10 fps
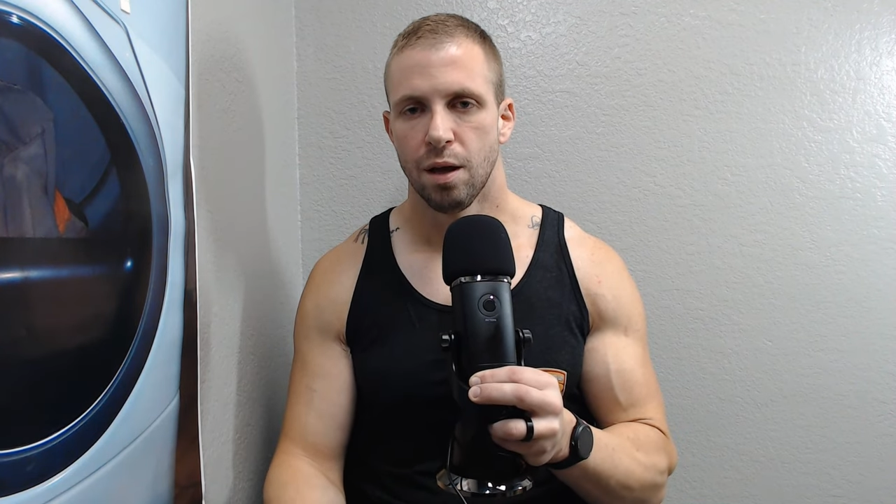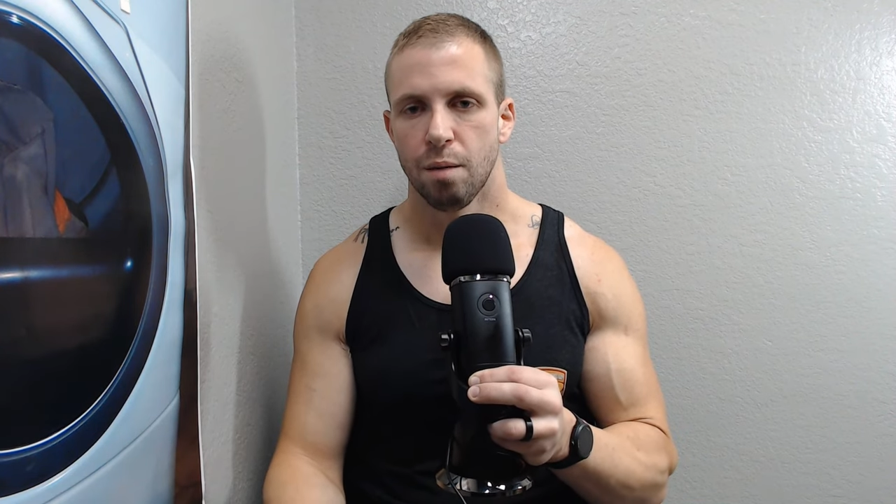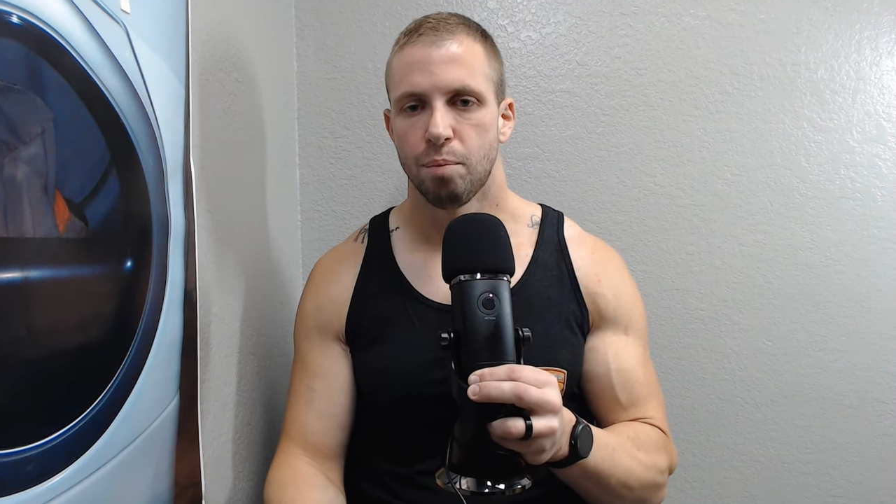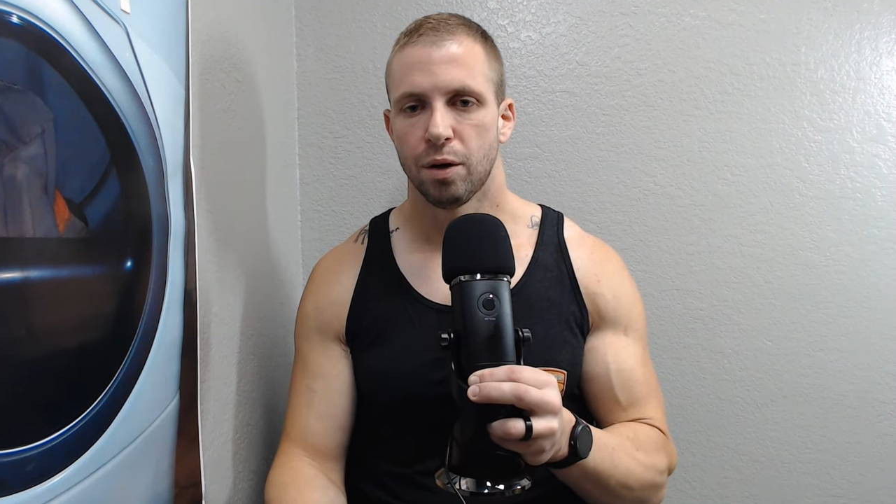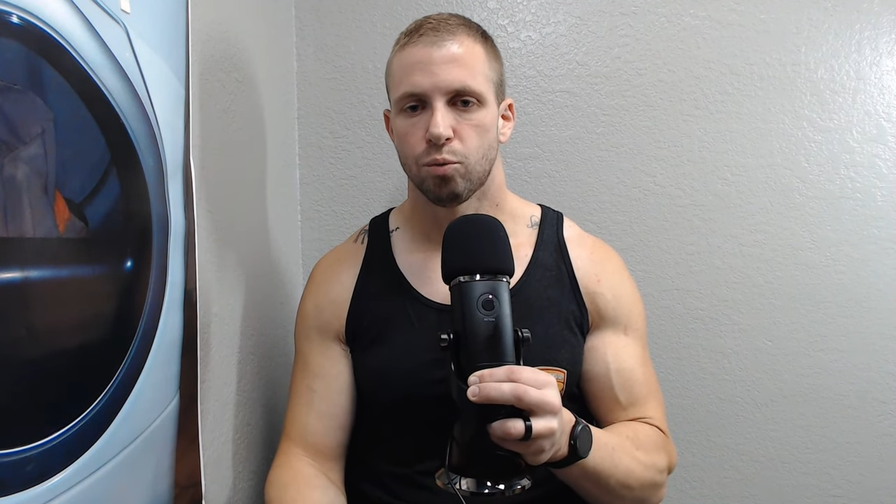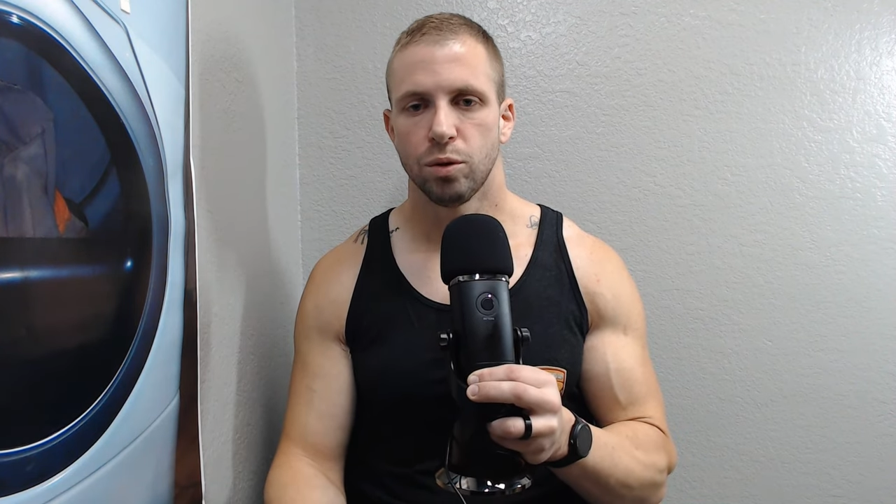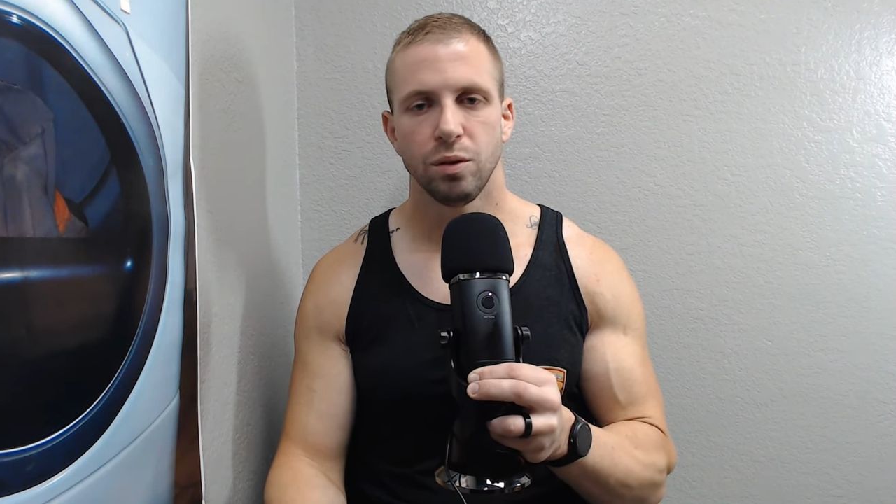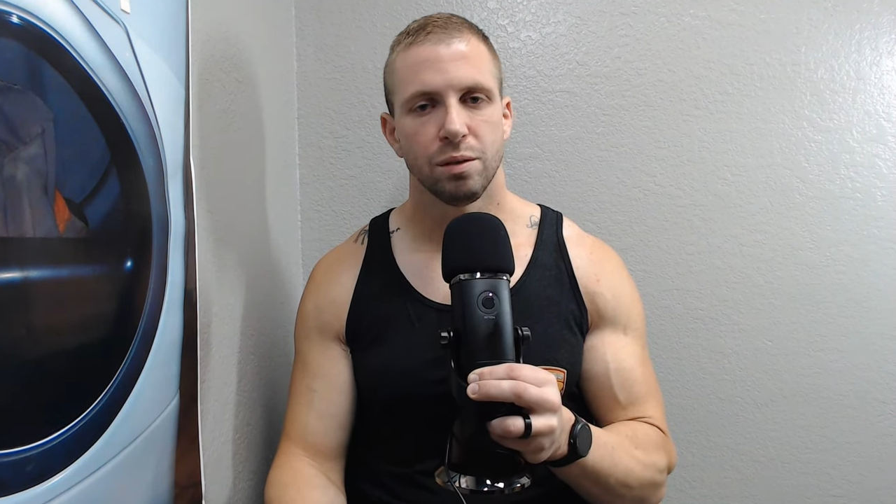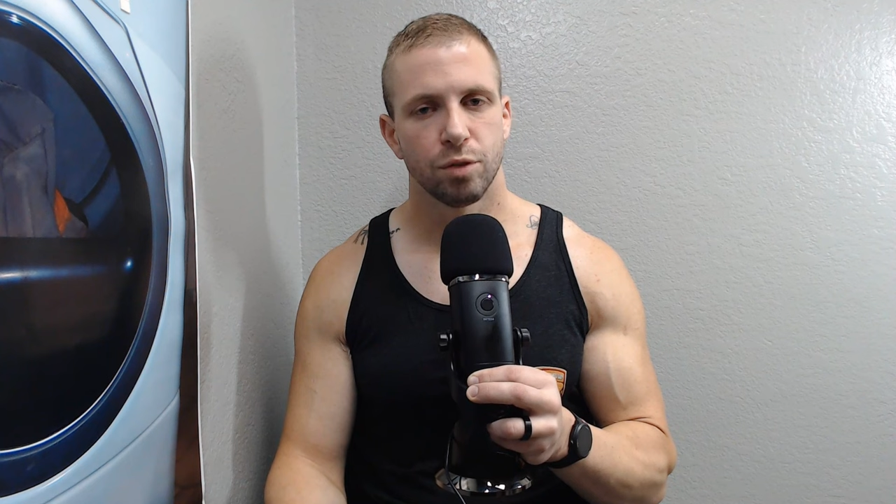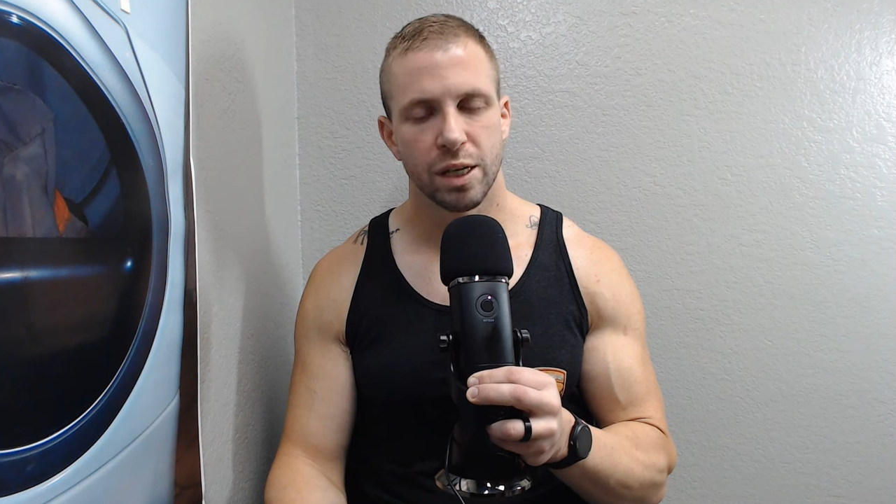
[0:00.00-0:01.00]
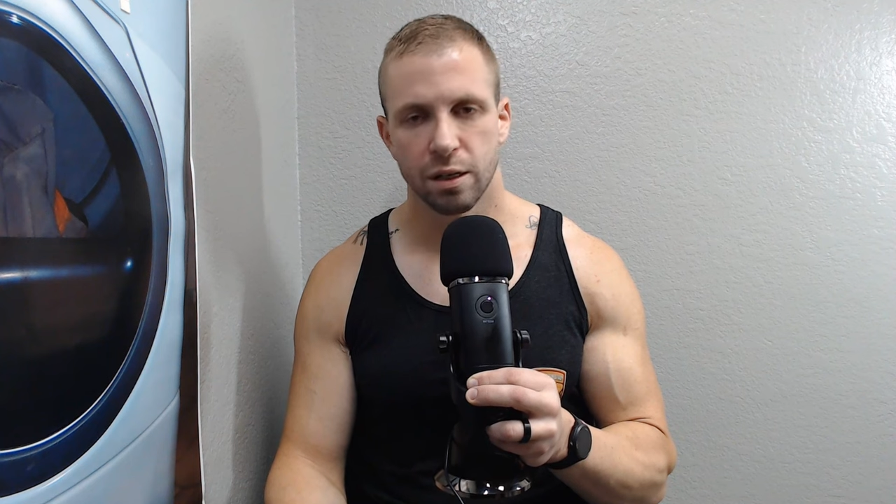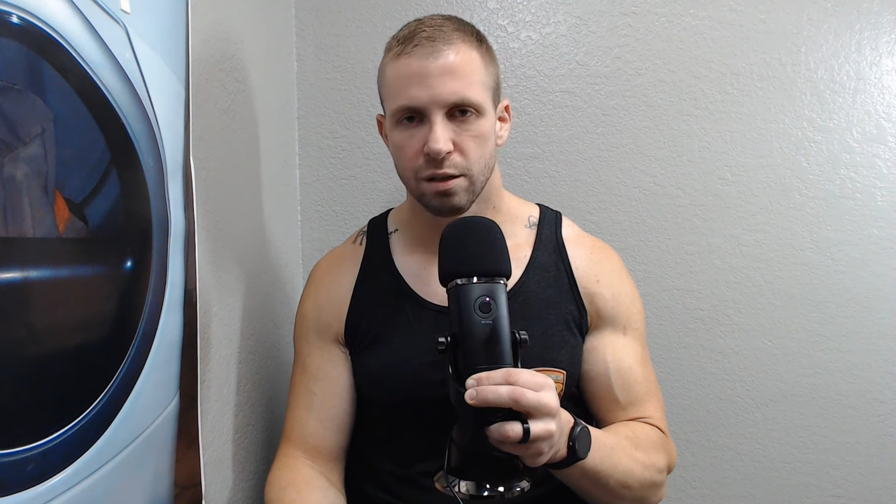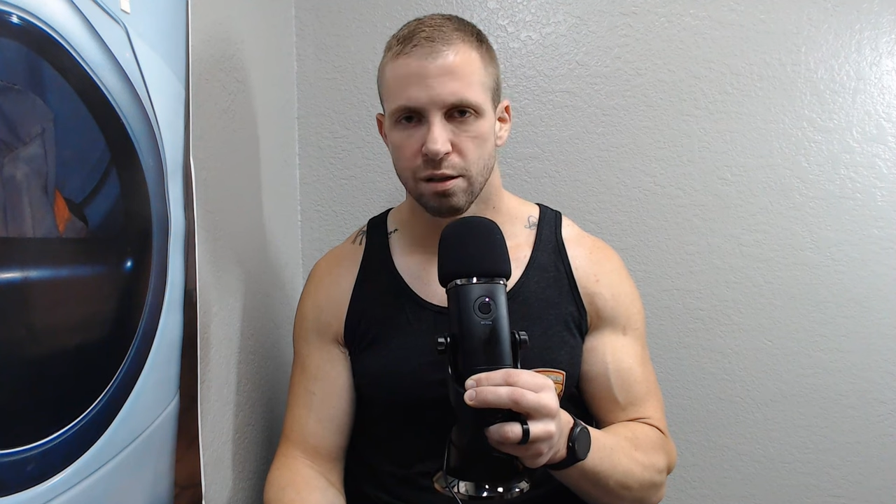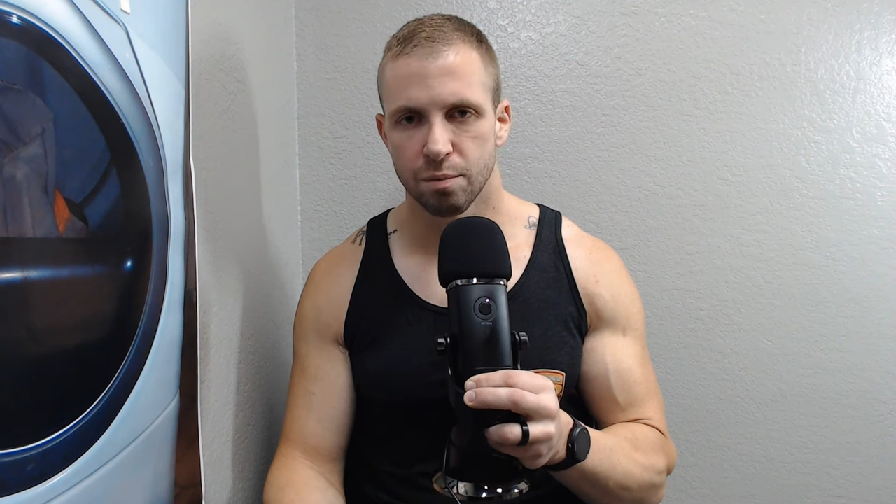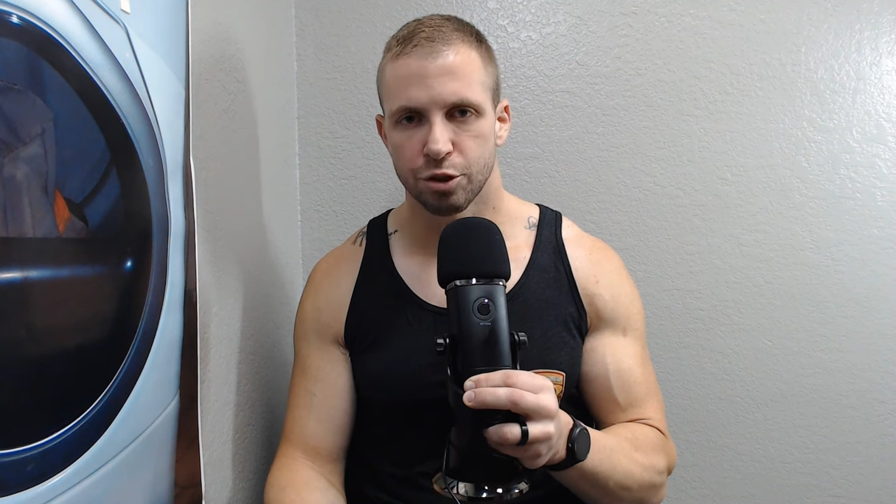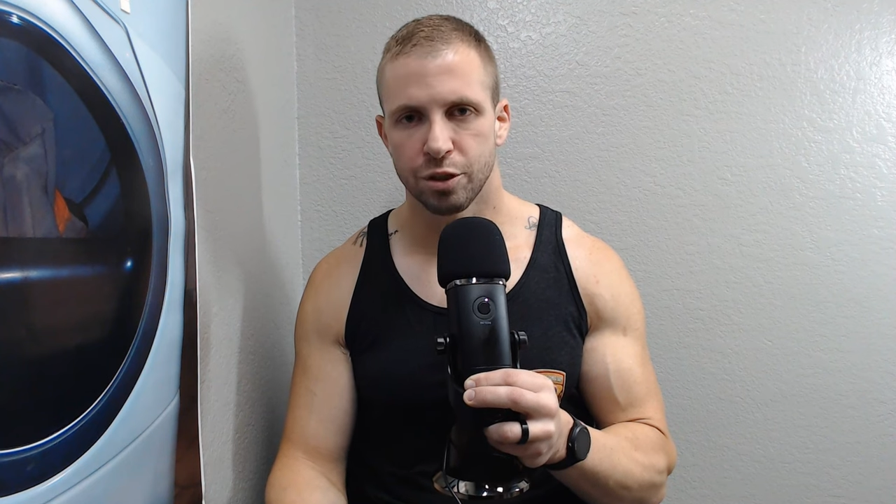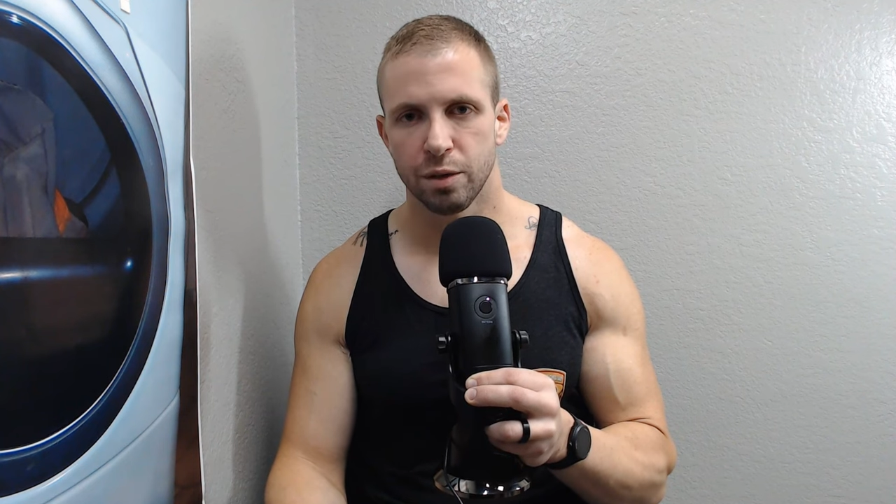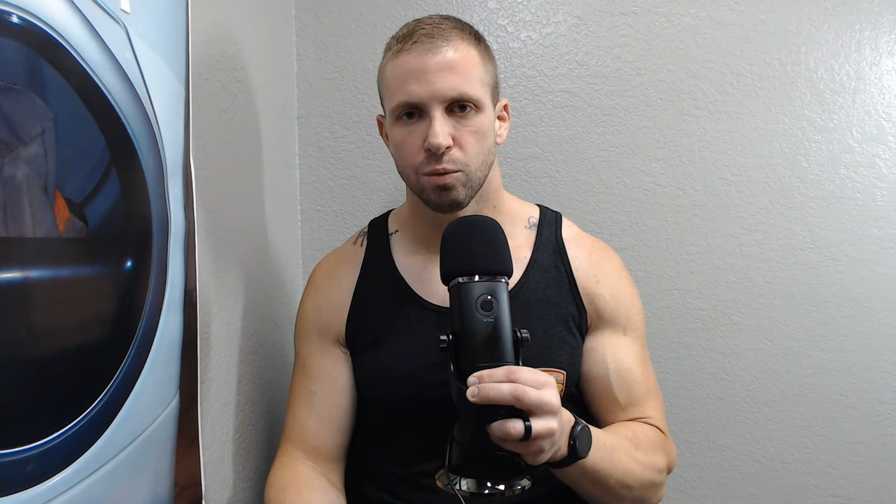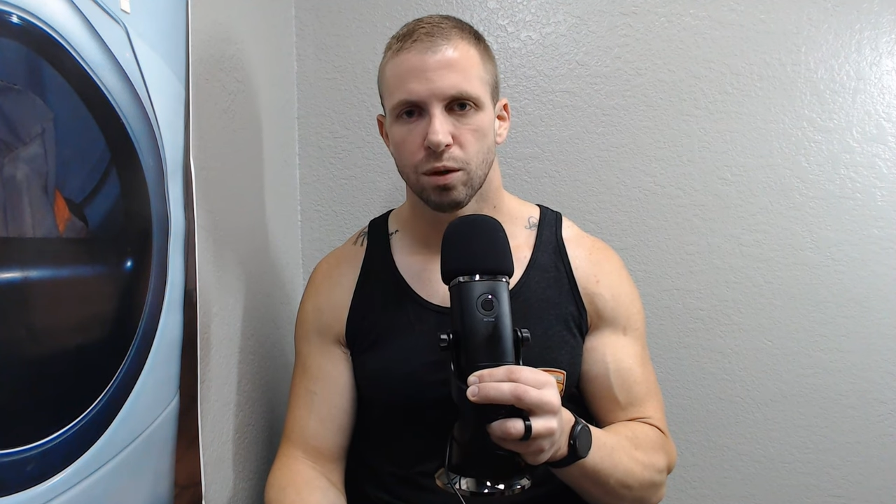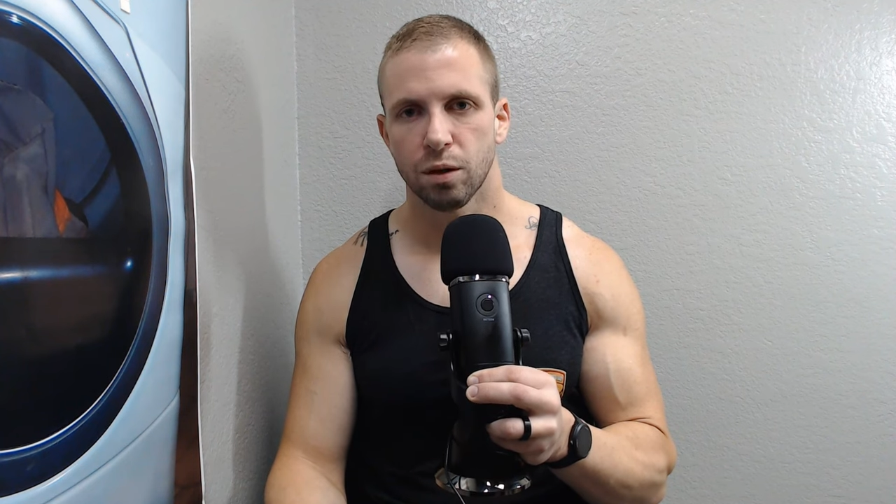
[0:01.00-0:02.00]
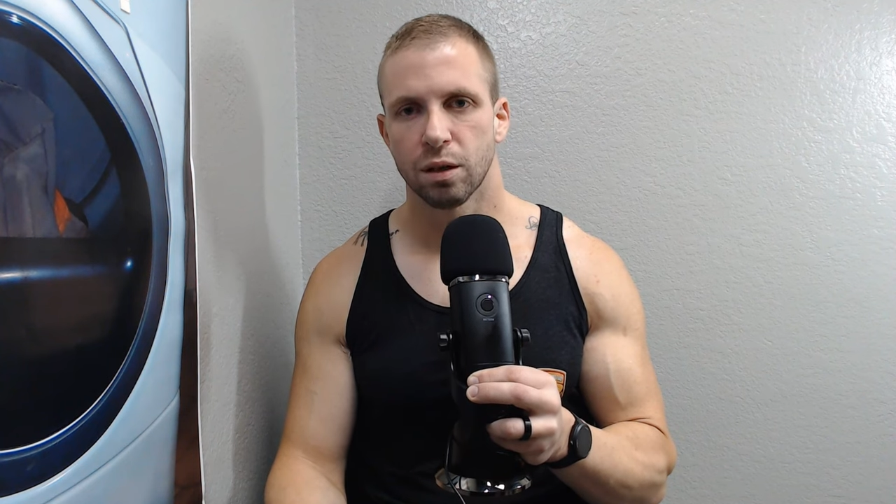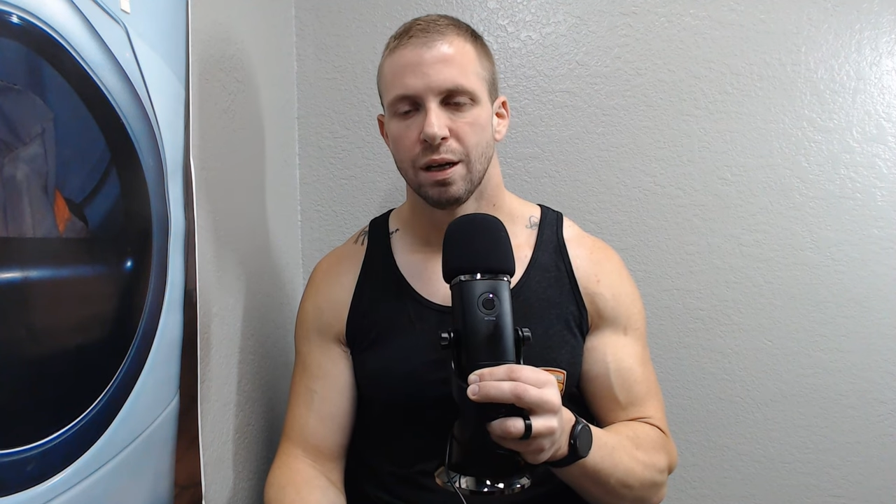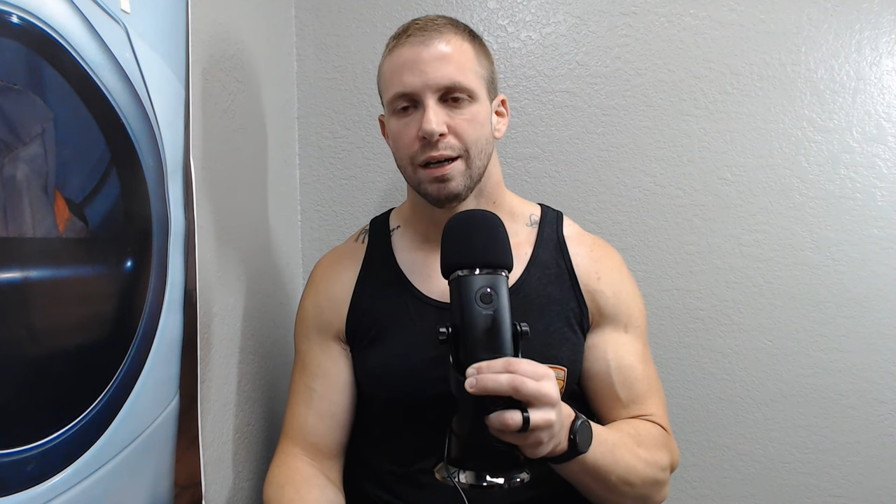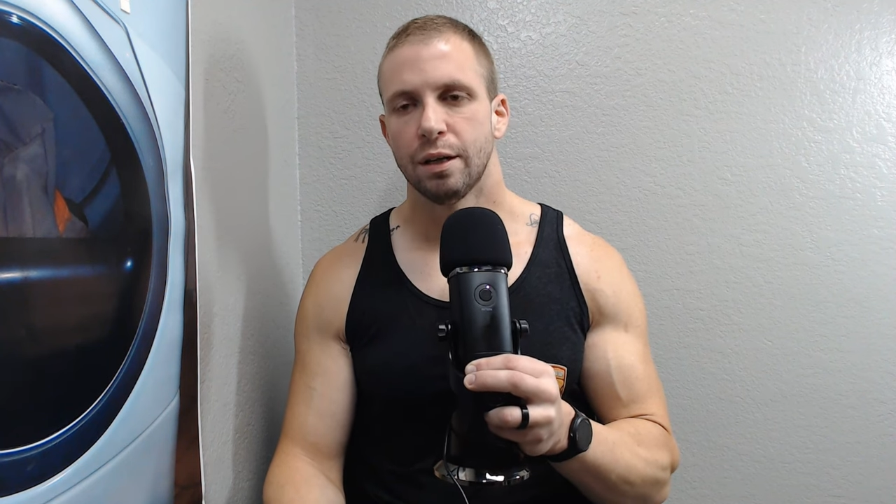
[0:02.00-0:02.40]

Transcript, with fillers: But really lean into the machine work,